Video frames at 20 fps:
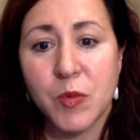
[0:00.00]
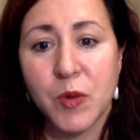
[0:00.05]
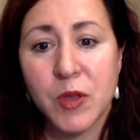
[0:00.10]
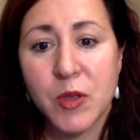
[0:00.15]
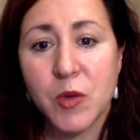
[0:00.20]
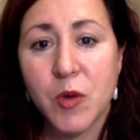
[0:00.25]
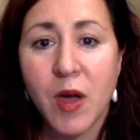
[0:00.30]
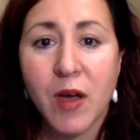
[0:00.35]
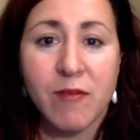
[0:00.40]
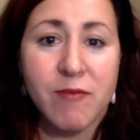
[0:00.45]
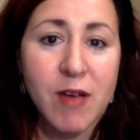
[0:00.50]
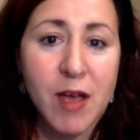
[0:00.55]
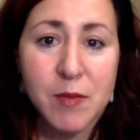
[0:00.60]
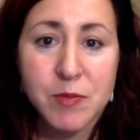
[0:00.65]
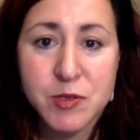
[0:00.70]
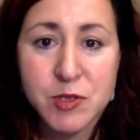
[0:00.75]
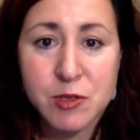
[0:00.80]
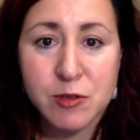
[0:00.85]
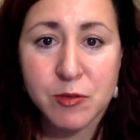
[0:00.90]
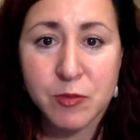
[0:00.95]
when you have
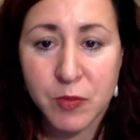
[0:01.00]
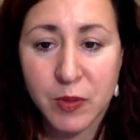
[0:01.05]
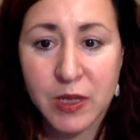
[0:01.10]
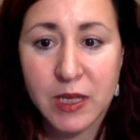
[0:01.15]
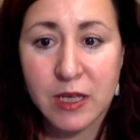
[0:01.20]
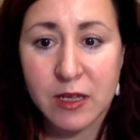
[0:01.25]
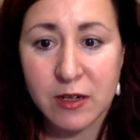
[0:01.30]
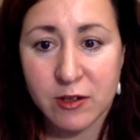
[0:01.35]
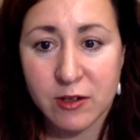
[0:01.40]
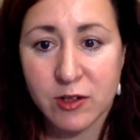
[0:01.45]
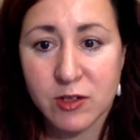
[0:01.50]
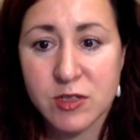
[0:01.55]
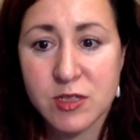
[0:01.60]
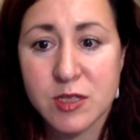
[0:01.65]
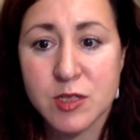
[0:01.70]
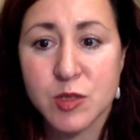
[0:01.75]
absolute beginners,